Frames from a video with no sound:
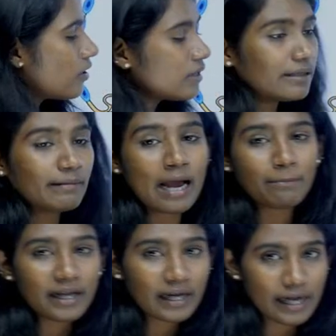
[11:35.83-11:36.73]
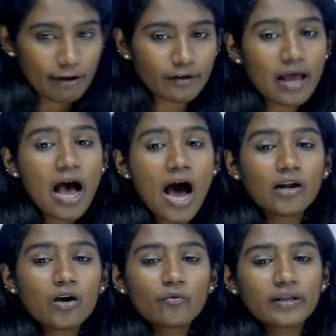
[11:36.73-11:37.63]
know, synaptic cleft.
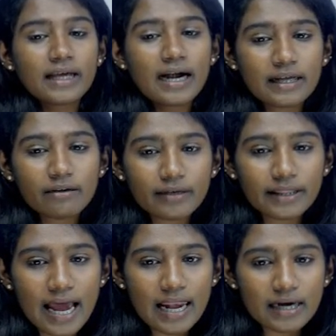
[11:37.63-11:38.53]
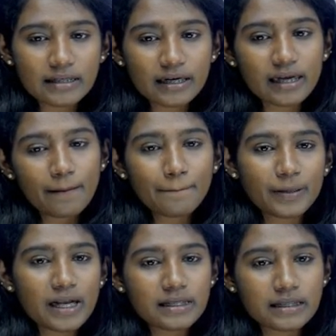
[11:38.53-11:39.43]
Along with that, even the electrical
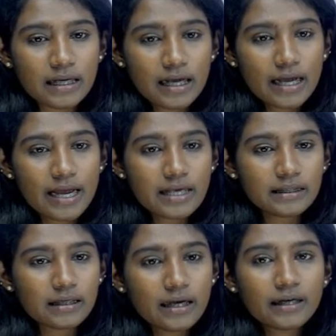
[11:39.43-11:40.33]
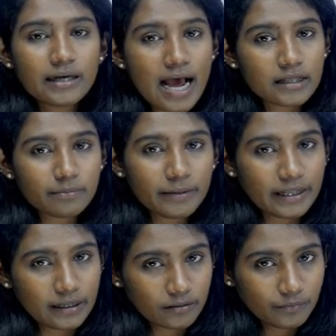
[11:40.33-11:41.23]
impulse is
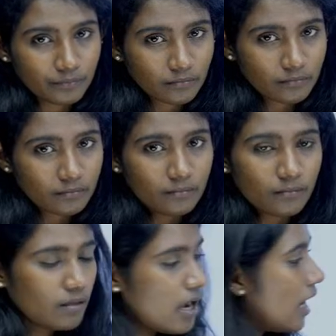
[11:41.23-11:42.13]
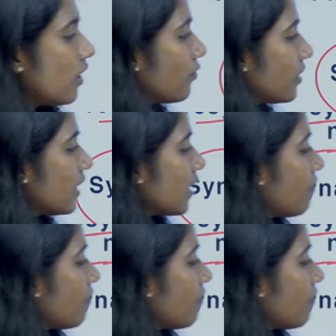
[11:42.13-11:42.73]
transmitted. Along with that,